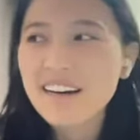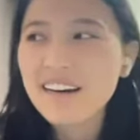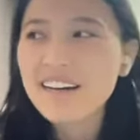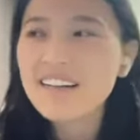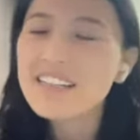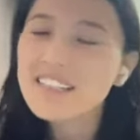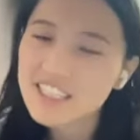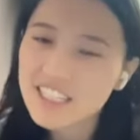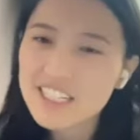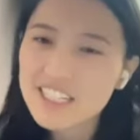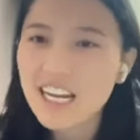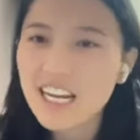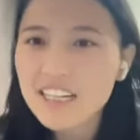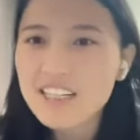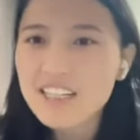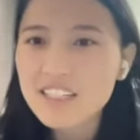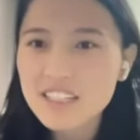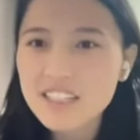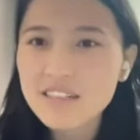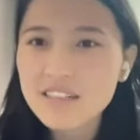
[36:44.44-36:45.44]
It's
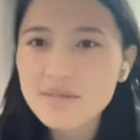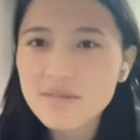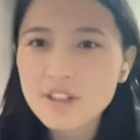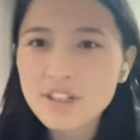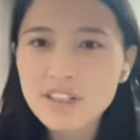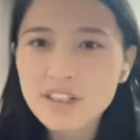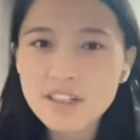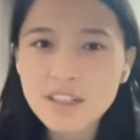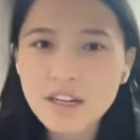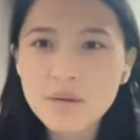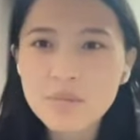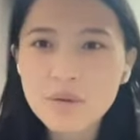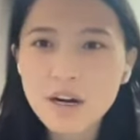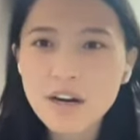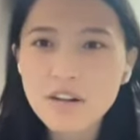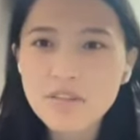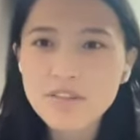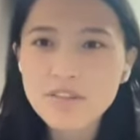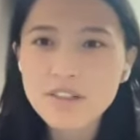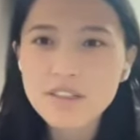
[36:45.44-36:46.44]
challenging for a
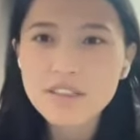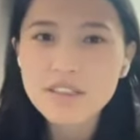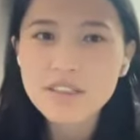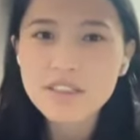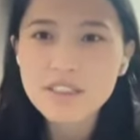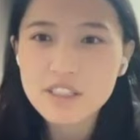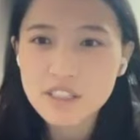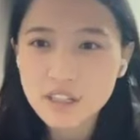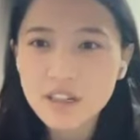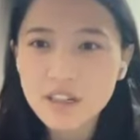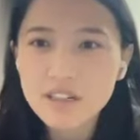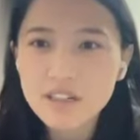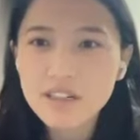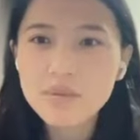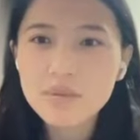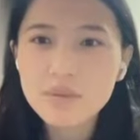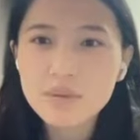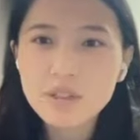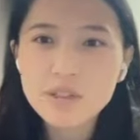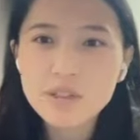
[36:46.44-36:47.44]
nonprofit
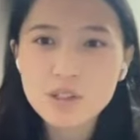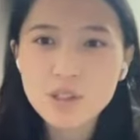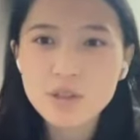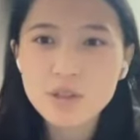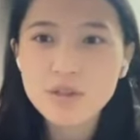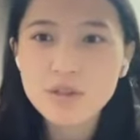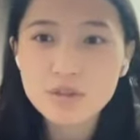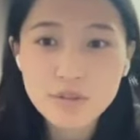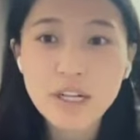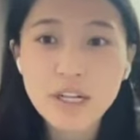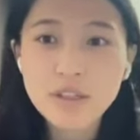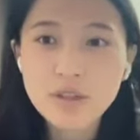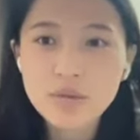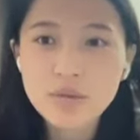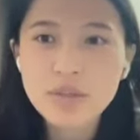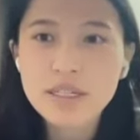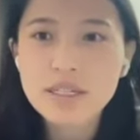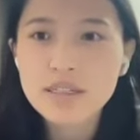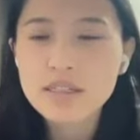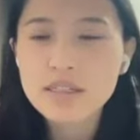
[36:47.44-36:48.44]
startup to
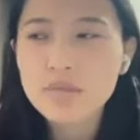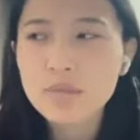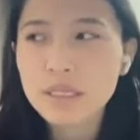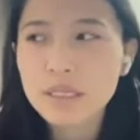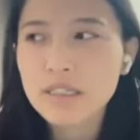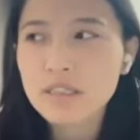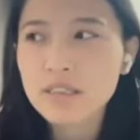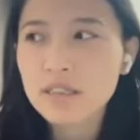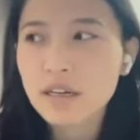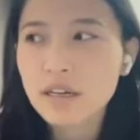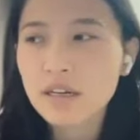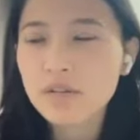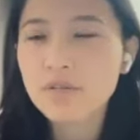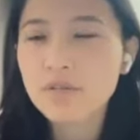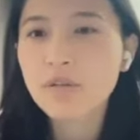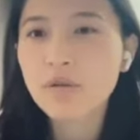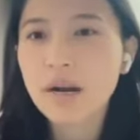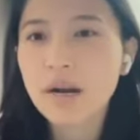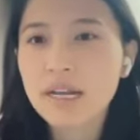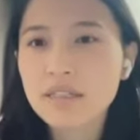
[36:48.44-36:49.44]
fundraise because a
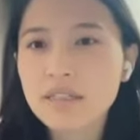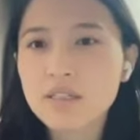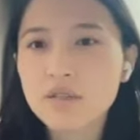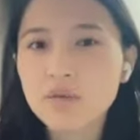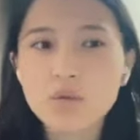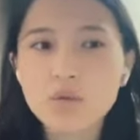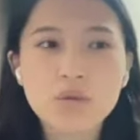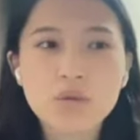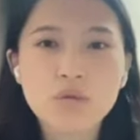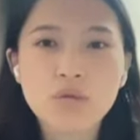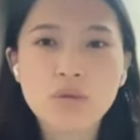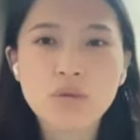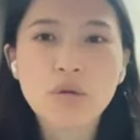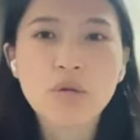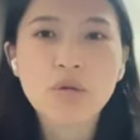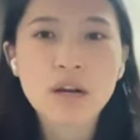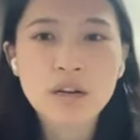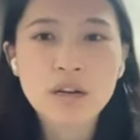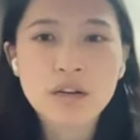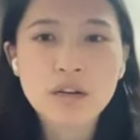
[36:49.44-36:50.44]
lot of grants would
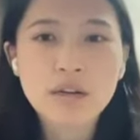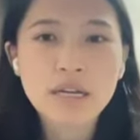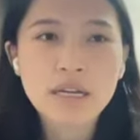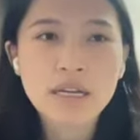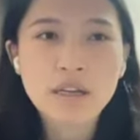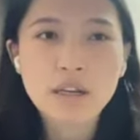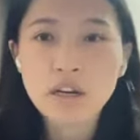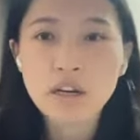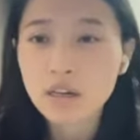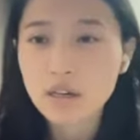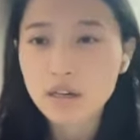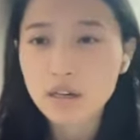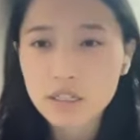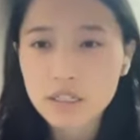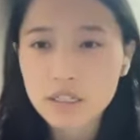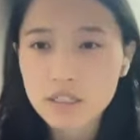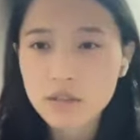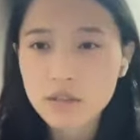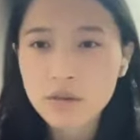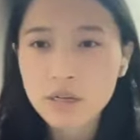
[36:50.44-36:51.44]
require a
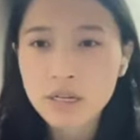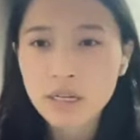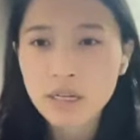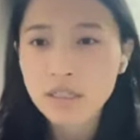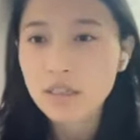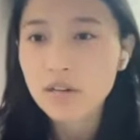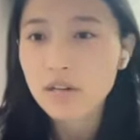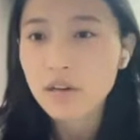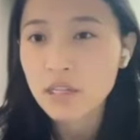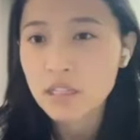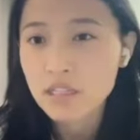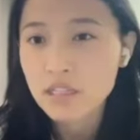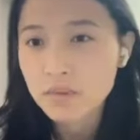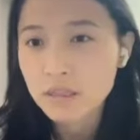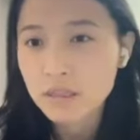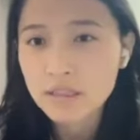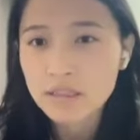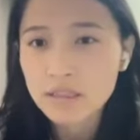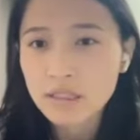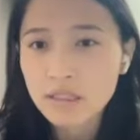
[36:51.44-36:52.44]
longer history and
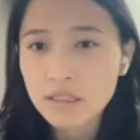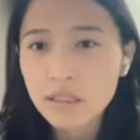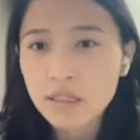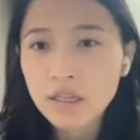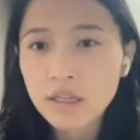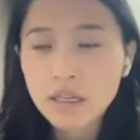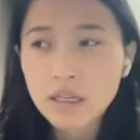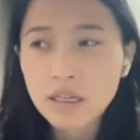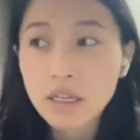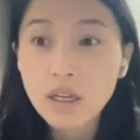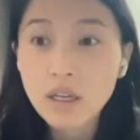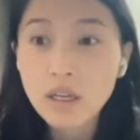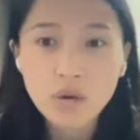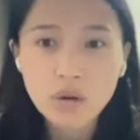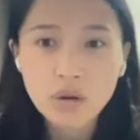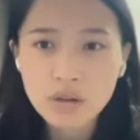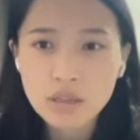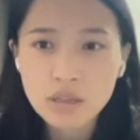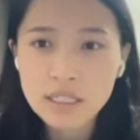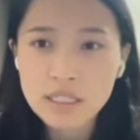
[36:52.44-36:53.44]
credibility in
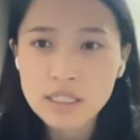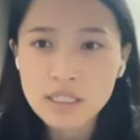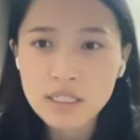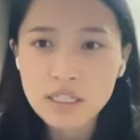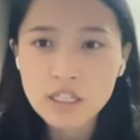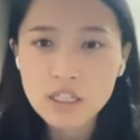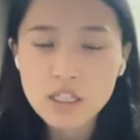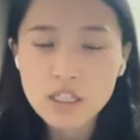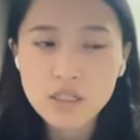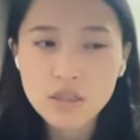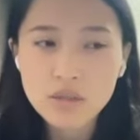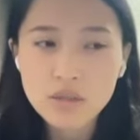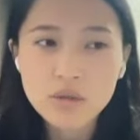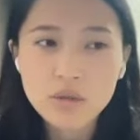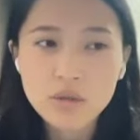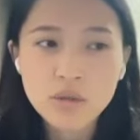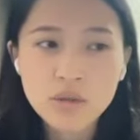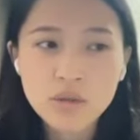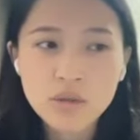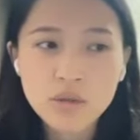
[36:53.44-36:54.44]
your organization
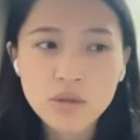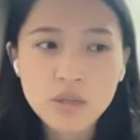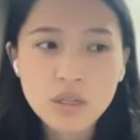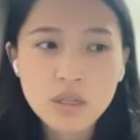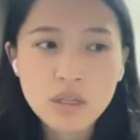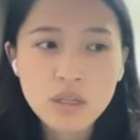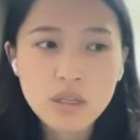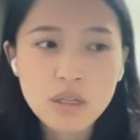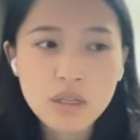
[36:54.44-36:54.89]
to